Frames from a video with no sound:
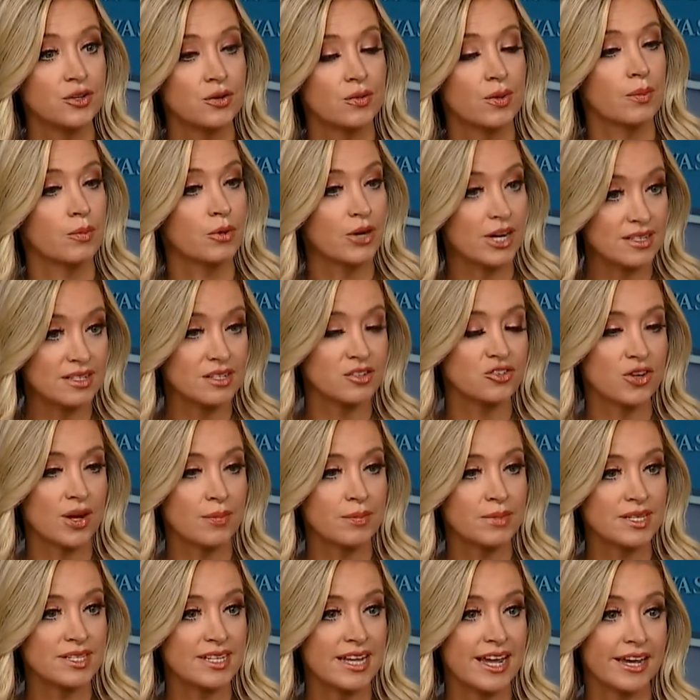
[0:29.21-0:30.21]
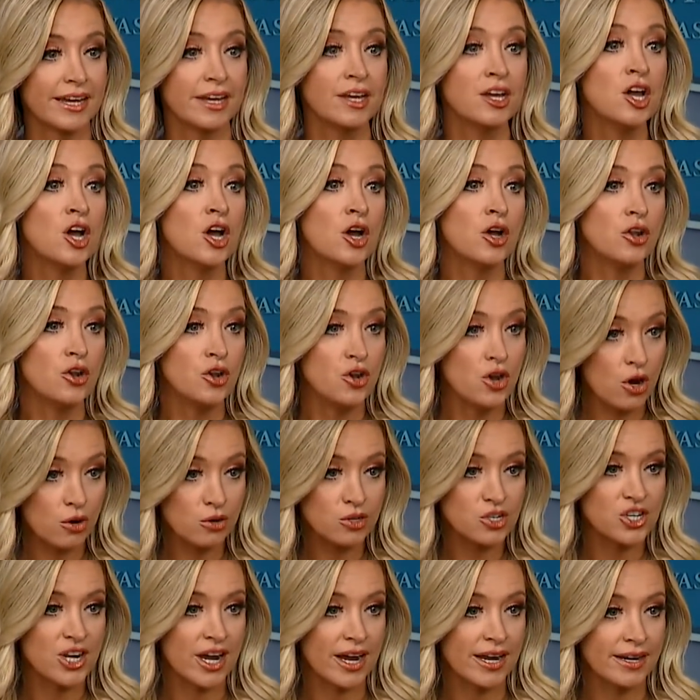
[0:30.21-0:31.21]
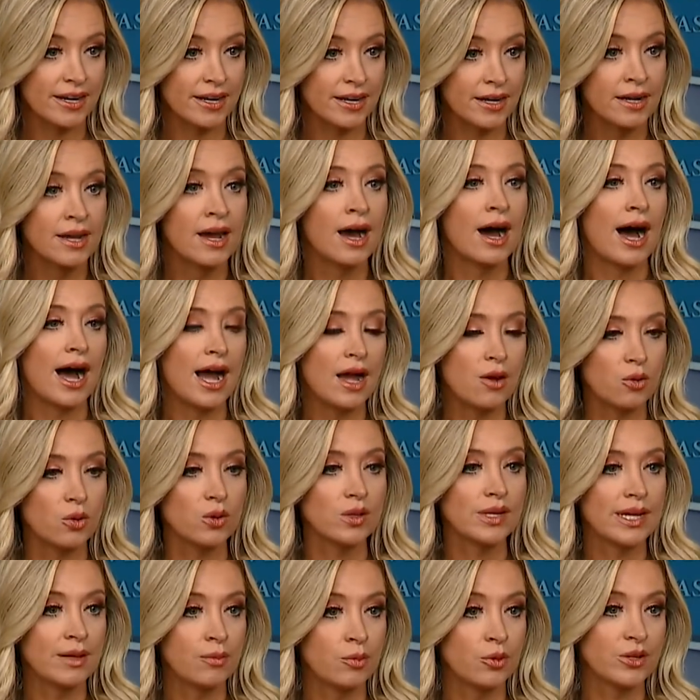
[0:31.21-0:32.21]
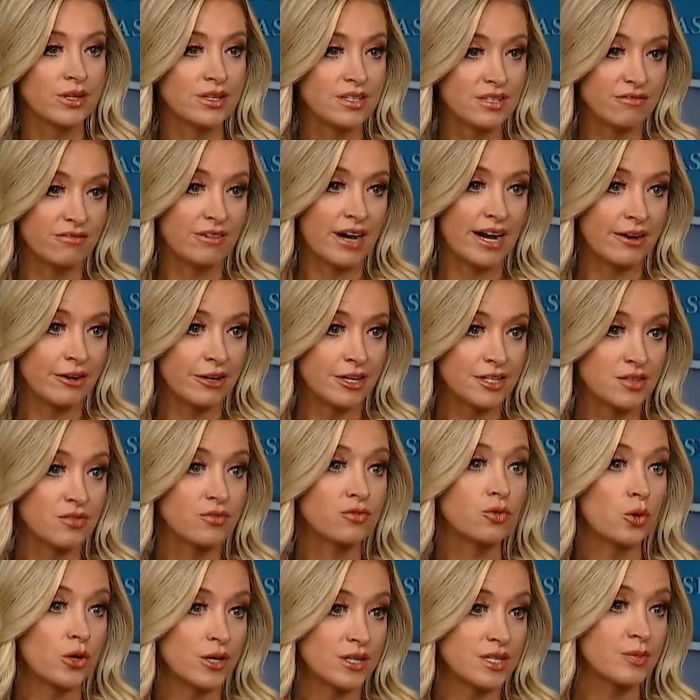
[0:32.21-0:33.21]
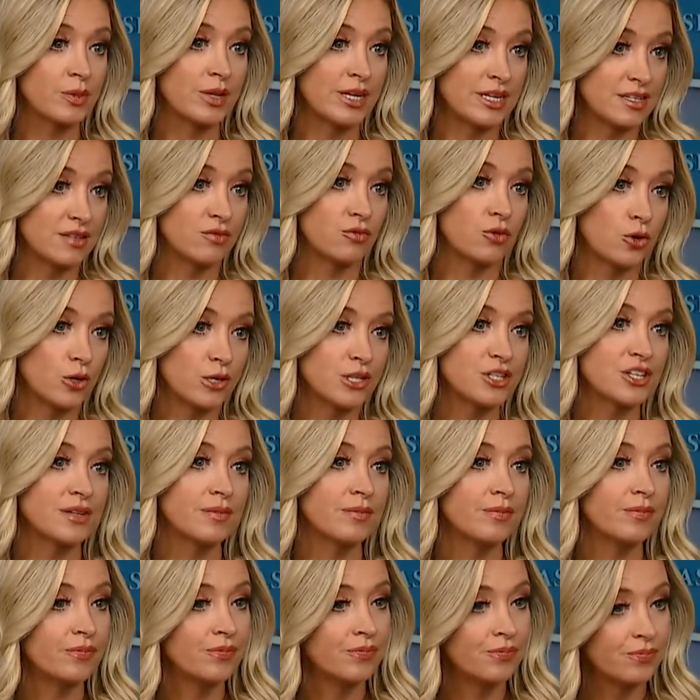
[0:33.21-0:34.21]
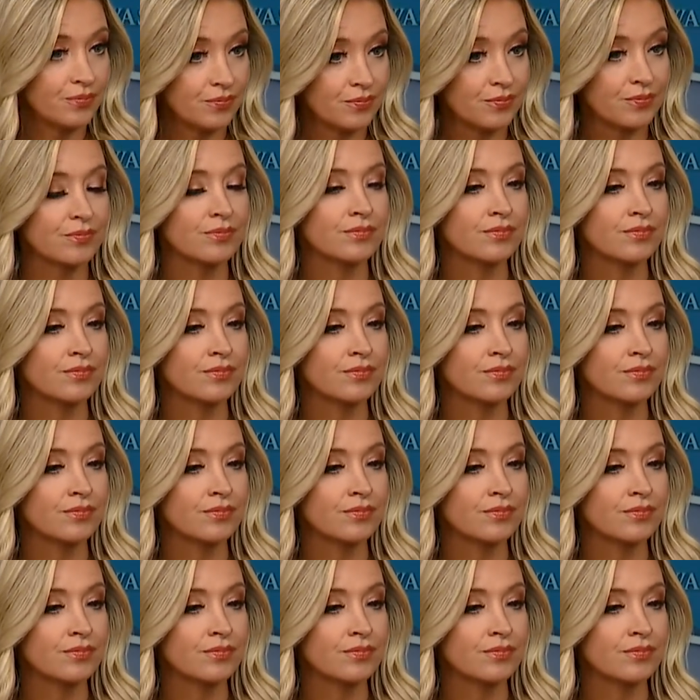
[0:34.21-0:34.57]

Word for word: And what President Trump is saying, no, China, I will label this virus for its place of origin. That's what he's saying